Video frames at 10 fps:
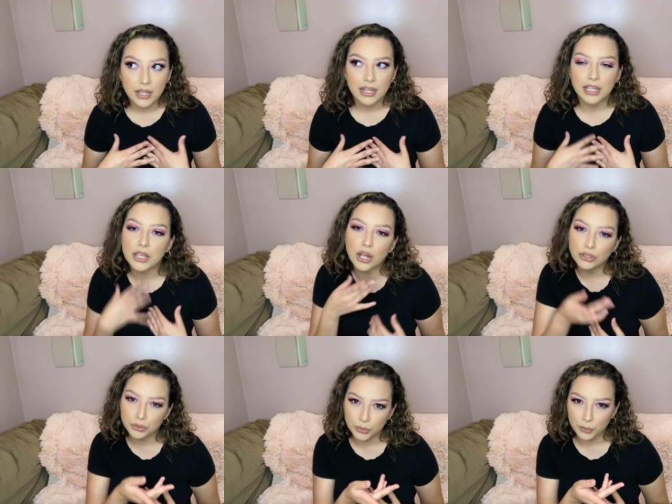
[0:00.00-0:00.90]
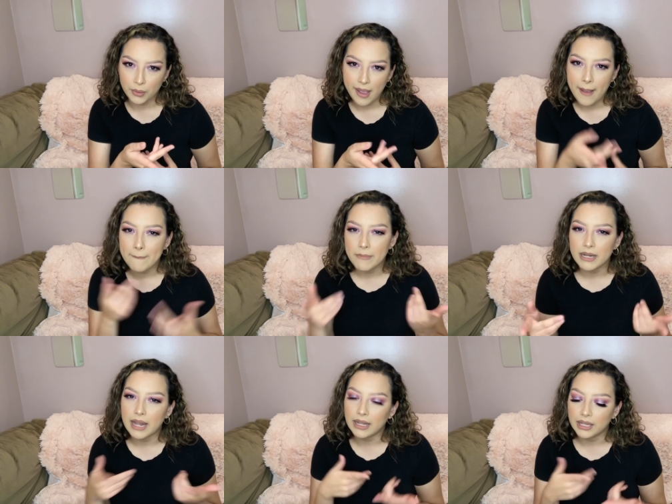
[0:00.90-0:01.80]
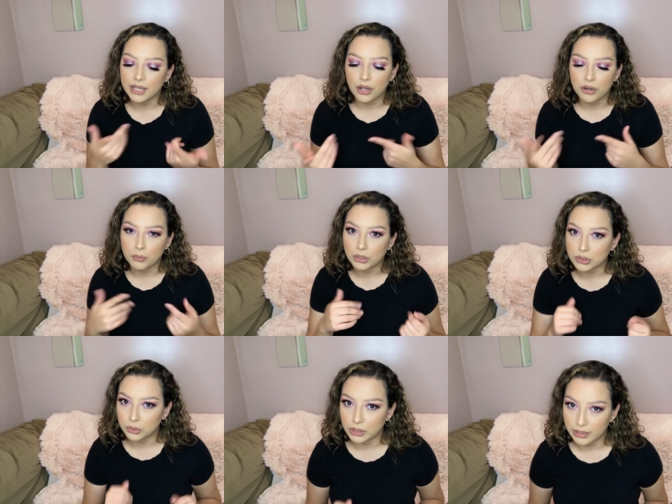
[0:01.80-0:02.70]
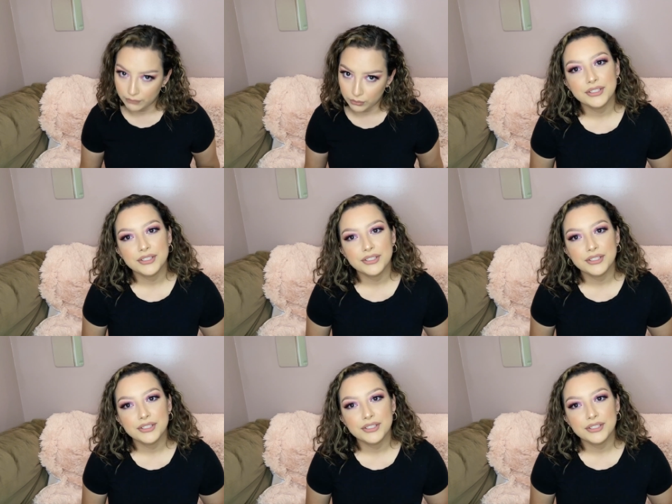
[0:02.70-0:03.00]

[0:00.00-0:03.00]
Like y'all do, but not like on a personal level.